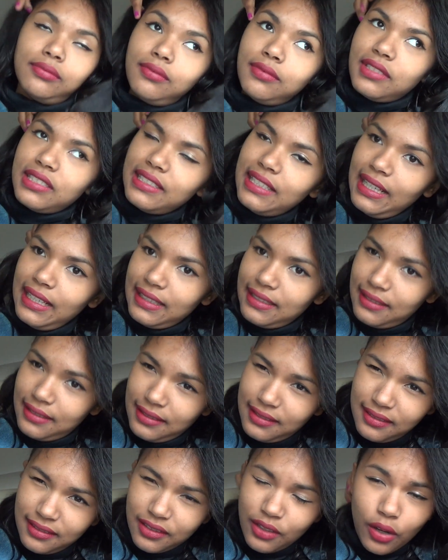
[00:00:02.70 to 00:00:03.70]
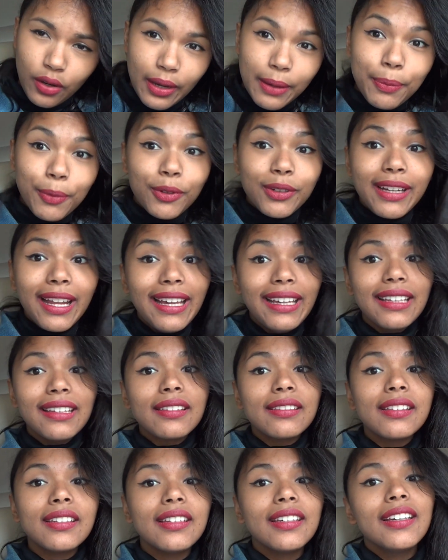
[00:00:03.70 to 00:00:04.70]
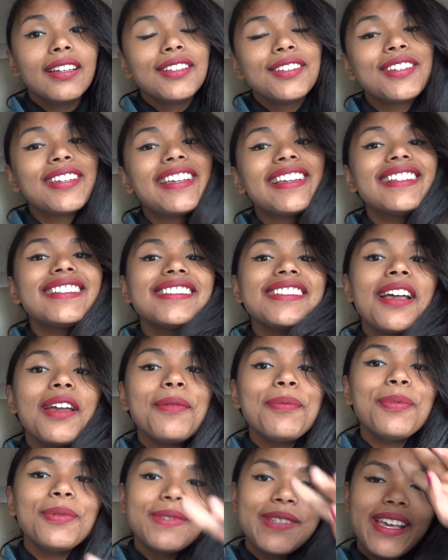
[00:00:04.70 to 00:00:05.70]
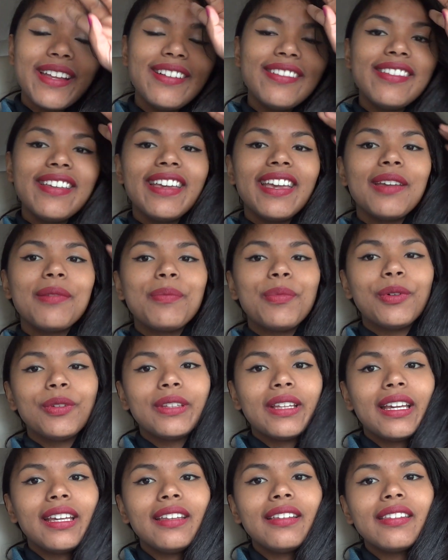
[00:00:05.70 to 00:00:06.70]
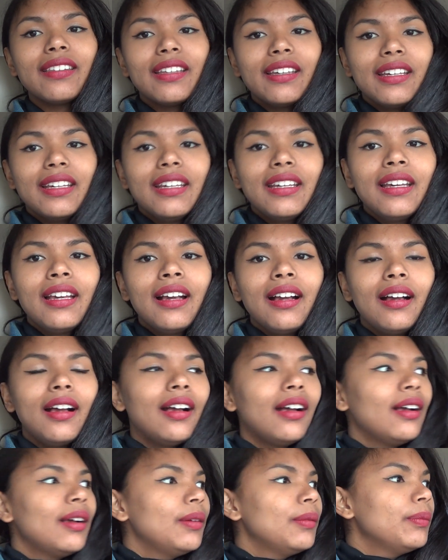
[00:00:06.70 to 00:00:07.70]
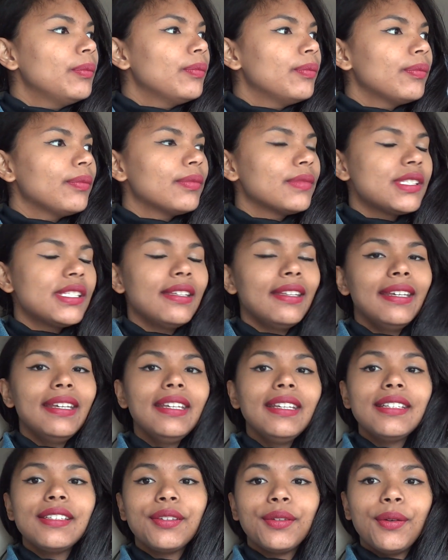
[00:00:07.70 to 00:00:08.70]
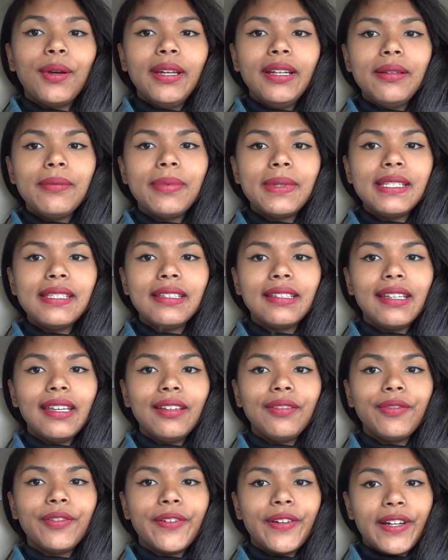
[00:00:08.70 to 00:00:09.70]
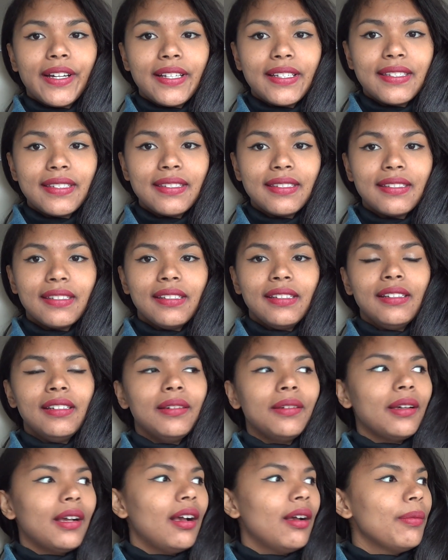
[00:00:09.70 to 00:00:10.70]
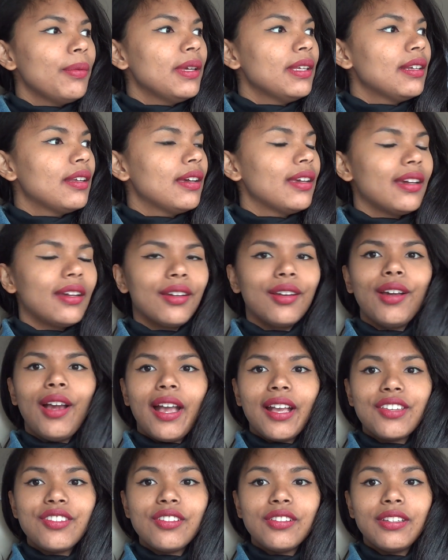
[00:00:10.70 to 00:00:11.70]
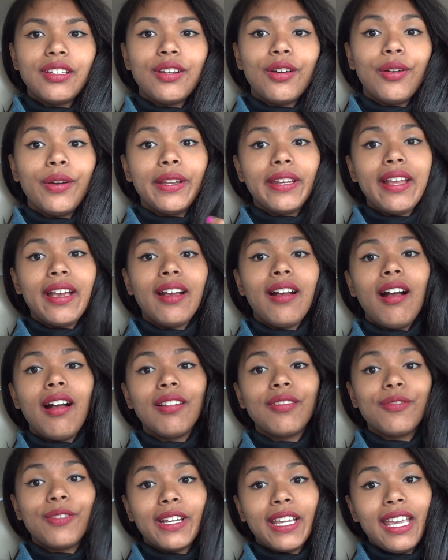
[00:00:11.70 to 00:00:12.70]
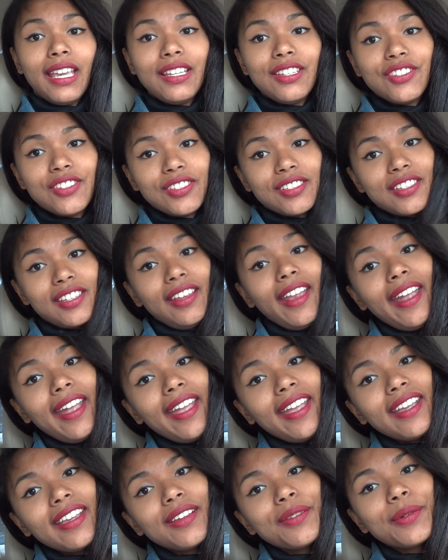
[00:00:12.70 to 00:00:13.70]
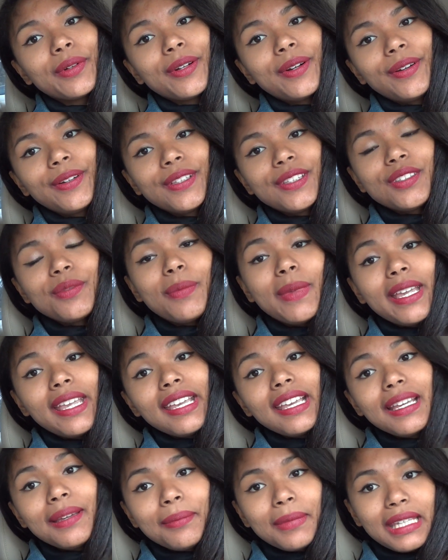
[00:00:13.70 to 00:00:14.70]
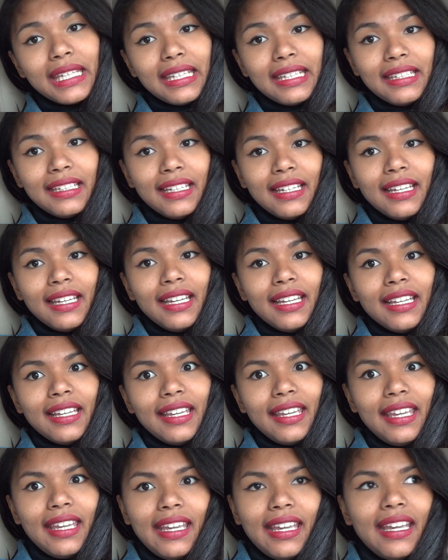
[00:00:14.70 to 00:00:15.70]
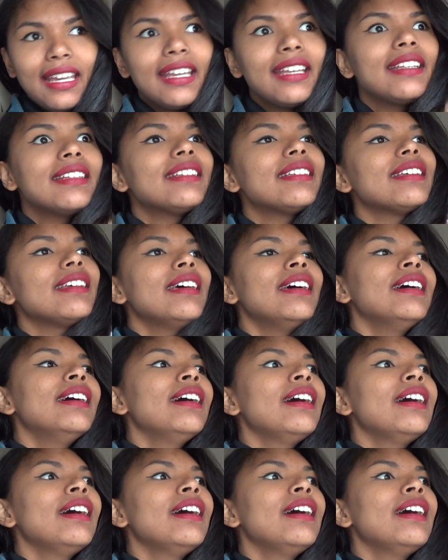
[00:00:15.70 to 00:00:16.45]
sixth. No, April ninth. Today is Saturday, April ninth. Um, today is quite a busy day for us. Hubby and I are actually going on vacation today. We're going to Miami. And